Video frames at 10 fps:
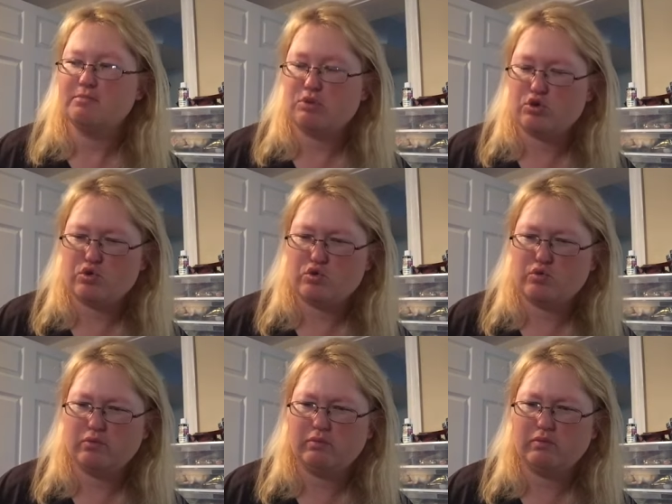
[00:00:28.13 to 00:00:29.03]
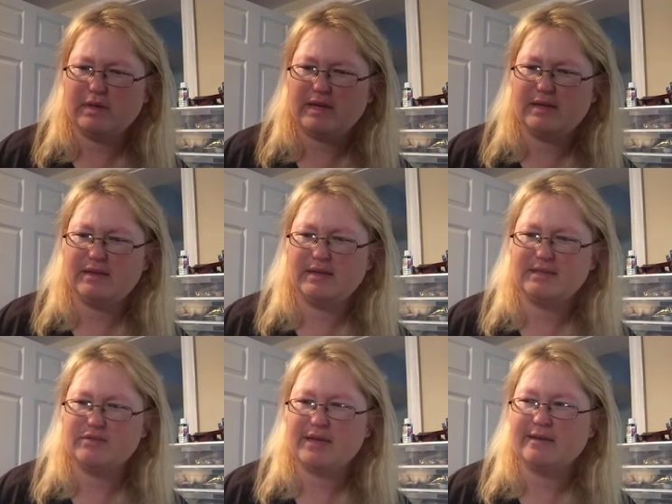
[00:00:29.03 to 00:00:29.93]
Boo! Well,
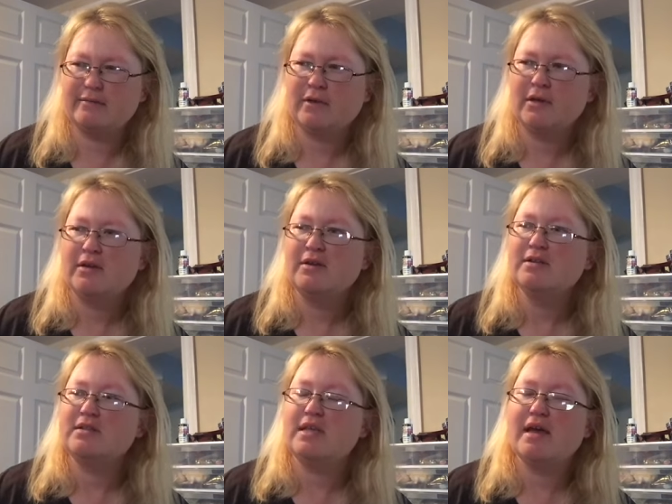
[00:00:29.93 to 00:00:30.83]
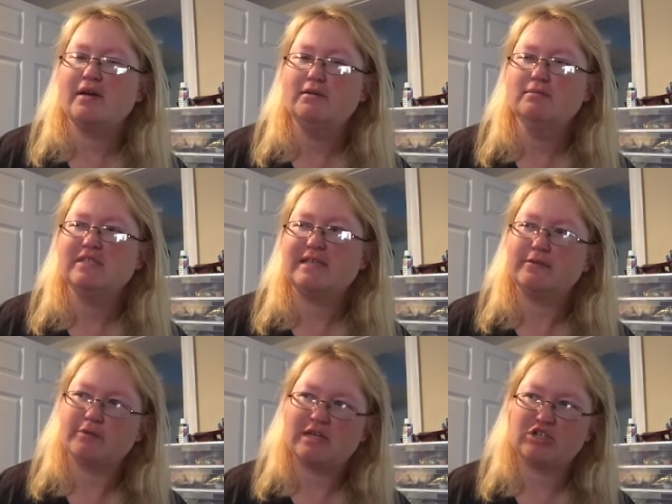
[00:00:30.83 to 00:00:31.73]
unless you count the
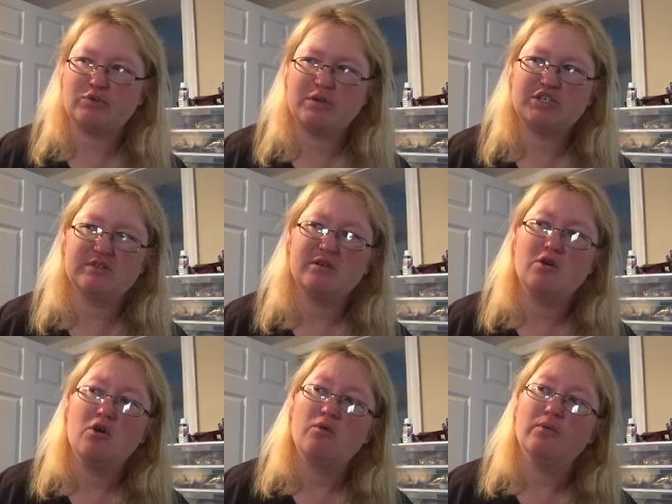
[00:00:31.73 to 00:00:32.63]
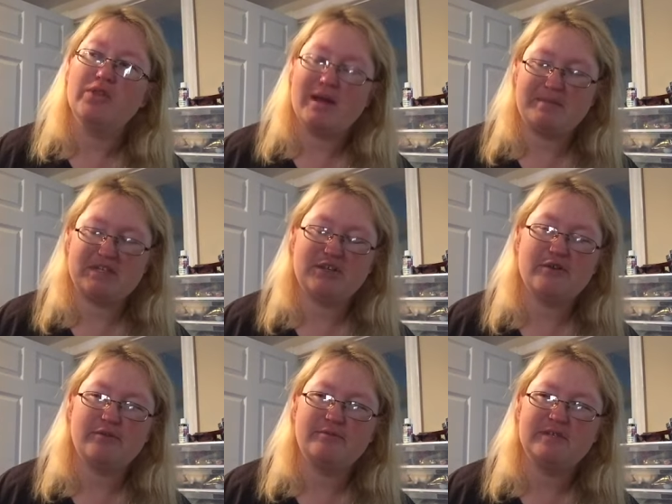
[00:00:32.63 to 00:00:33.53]
secret project, which will not be
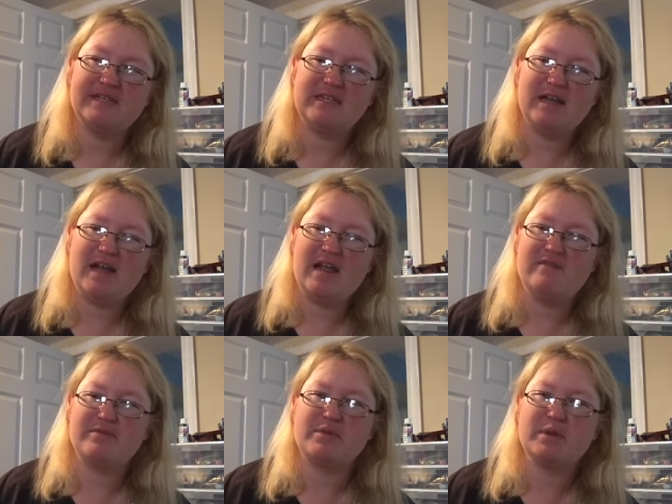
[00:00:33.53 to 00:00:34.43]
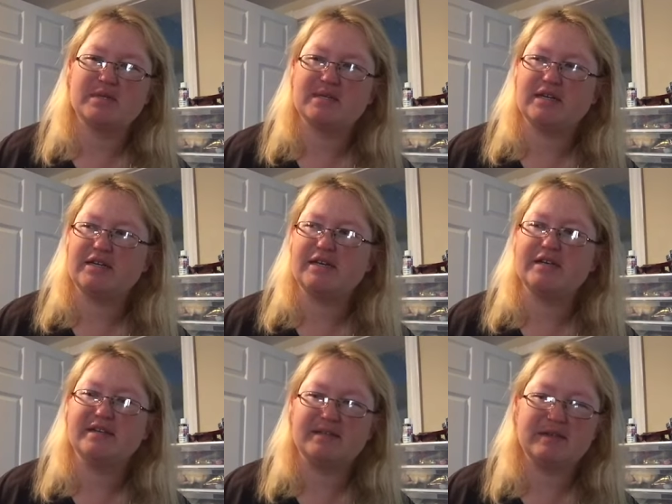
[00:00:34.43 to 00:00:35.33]
shown till everything is done
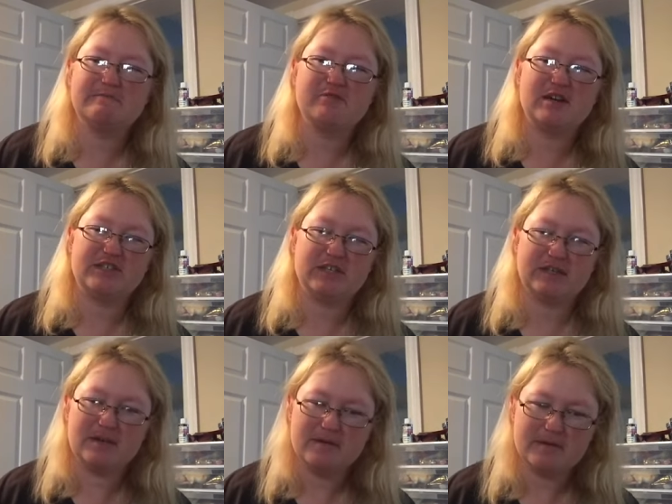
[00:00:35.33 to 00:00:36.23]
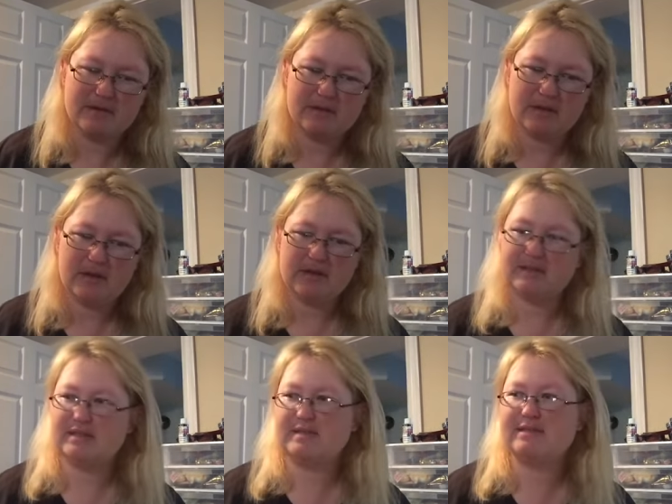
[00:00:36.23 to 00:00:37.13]
in the secret project.
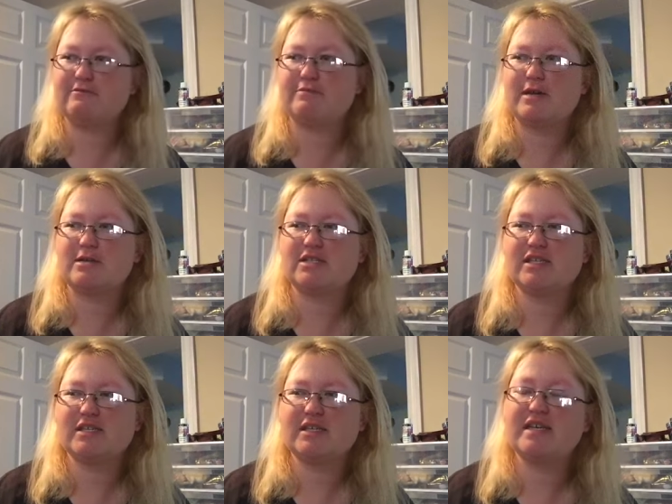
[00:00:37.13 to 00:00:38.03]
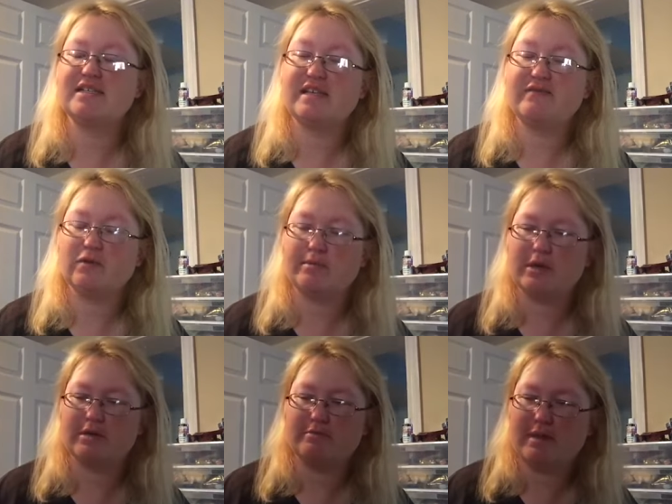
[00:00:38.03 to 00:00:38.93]
This secret project is a 4-part.